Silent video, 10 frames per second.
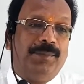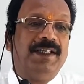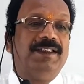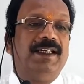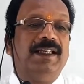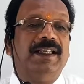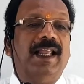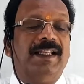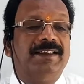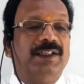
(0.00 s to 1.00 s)

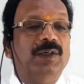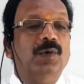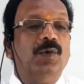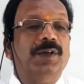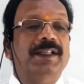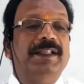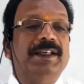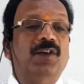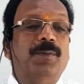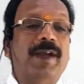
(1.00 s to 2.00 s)
BJT has low
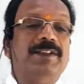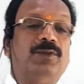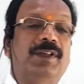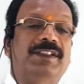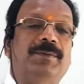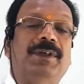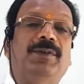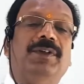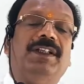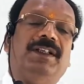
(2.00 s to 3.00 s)
degree of isolation
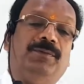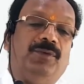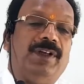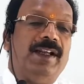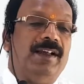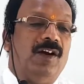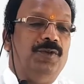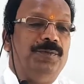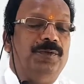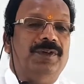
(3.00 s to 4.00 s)
between input and
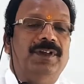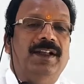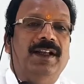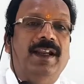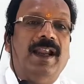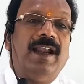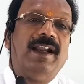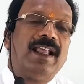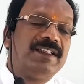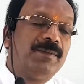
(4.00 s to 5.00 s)
output.
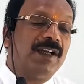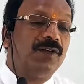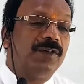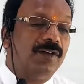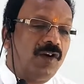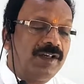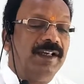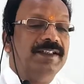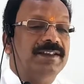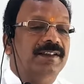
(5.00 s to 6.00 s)
And last but
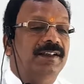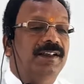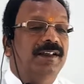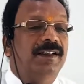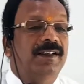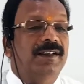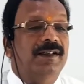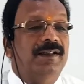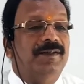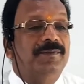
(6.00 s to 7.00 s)
not least,
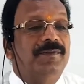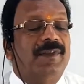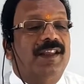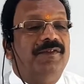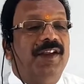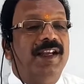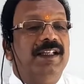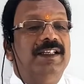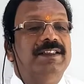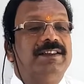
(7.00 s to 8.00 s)

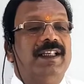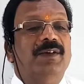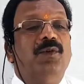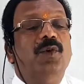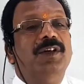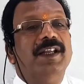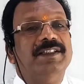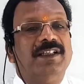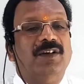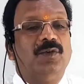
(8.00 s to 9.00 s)
FET is a
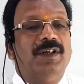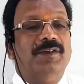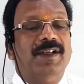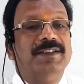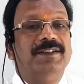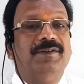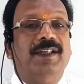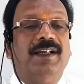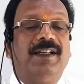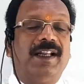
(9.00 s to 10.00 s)
voltage control device
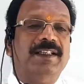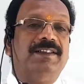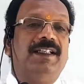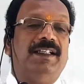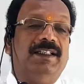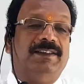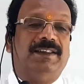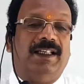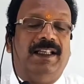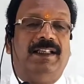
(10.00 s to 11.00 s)
where transistor
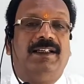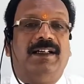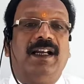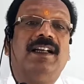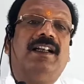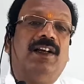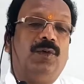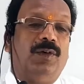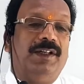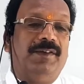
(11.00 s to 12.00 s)
is a current
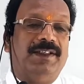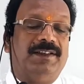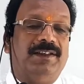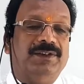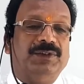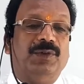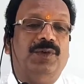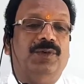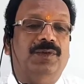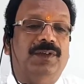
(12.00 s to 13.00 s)
control device.
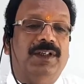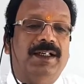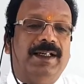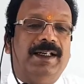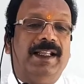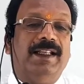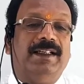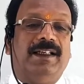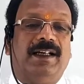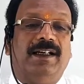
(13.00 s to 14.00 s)
So
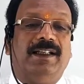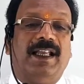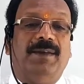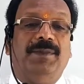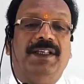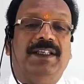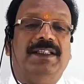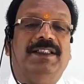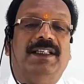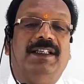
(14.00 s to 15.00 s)
drain current can be
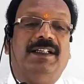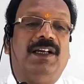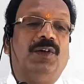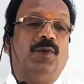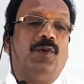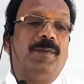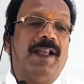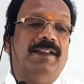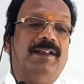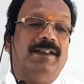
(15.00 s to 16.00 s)
easily controlled
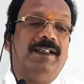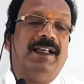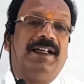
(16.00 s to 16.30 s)
by the